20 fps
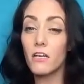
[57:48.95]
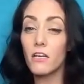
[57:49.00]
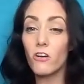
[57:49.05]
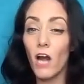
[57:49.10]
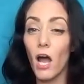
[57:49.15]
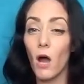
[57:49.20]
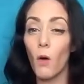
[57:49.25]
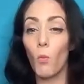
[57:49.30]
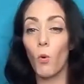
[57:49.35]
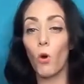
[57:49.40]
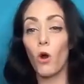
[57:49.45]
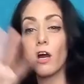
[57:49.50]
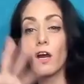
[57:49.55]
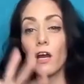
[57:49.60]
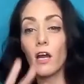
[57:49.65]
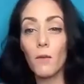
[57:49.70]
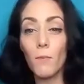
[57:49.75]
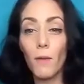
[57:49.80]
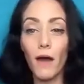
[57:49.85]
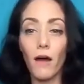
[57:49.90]
You're not
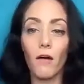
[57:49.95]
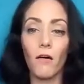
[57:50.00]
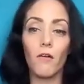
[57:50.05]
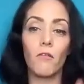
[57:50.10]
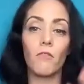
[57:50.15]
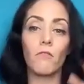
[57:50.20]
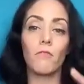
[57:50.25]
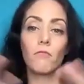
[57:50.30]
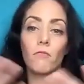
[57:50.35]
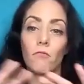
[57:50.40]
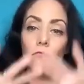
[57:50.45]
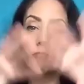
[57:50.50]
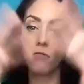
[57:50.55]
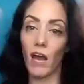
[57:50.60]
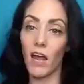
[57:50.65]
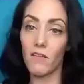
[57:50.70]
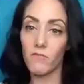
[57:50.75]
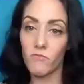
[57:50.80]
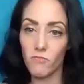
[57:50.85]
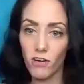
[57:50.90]
worrying about
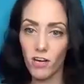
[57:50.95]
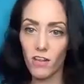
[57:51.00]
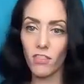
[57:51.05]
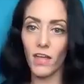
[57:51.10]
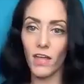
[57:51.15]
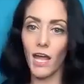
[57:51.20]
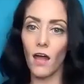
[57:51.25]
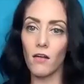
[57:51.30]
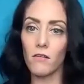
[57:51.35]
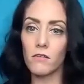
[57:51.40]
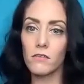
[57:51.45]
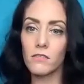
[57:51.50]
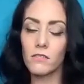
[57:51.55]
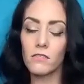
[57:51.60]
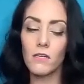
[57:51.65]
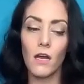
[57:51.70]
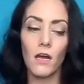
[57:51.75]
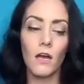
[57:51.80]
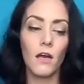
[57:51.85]
everything else.